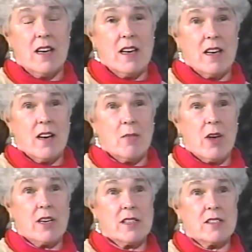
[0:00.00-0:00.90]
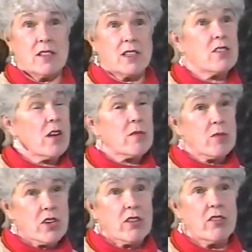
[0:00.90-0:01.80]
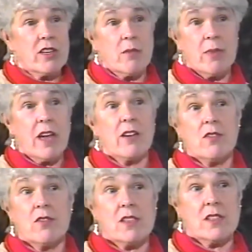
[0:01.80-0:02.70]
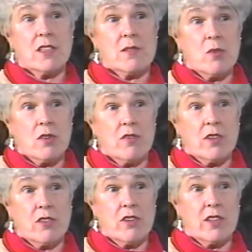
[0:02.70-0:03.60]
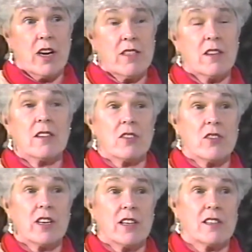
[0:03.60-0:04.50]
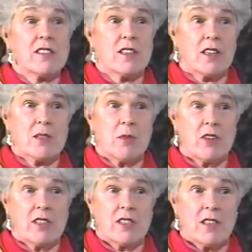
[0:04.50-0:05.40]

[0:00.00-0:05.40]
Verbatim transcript: And it's not particularly competitive. It's more of a learning, I think, a learning and listening experience.